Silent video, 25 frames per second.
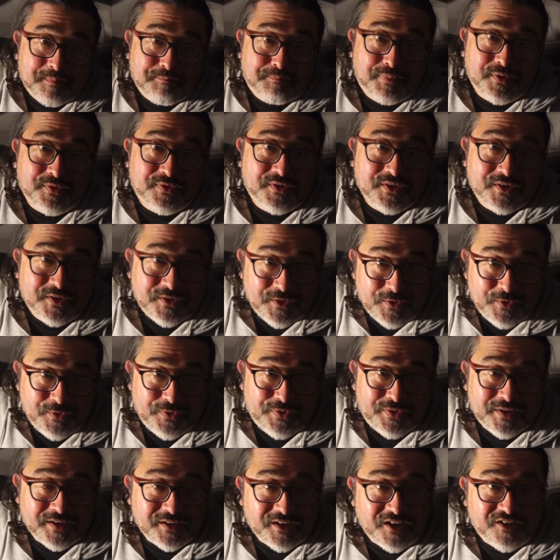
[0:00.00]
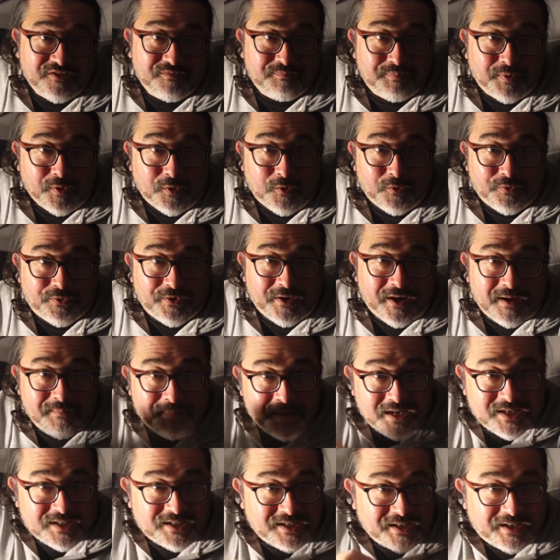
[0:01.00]
But the new thing I've bought that I'm
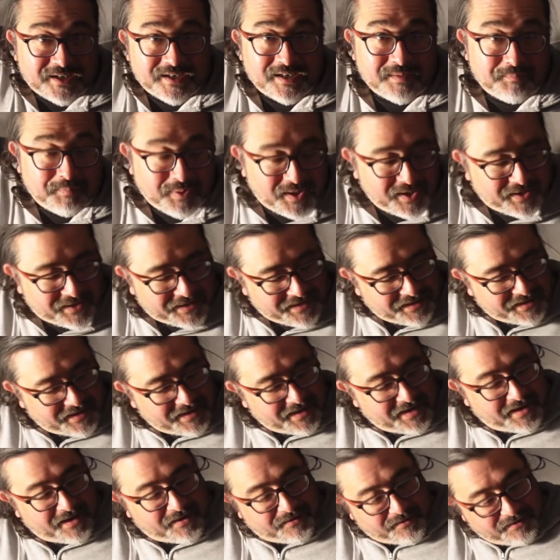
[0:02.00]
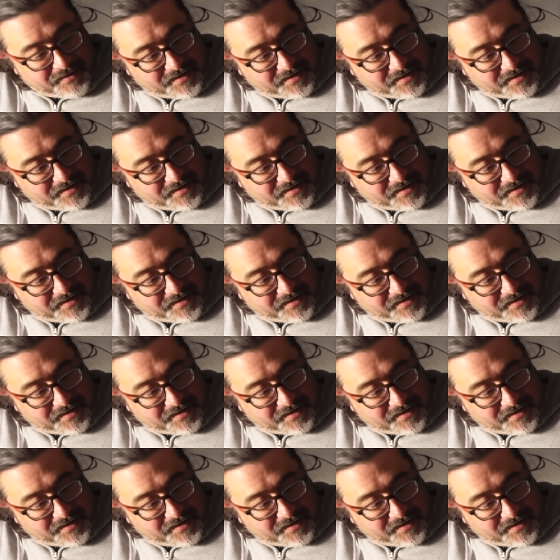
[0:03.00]
actually going to plug in now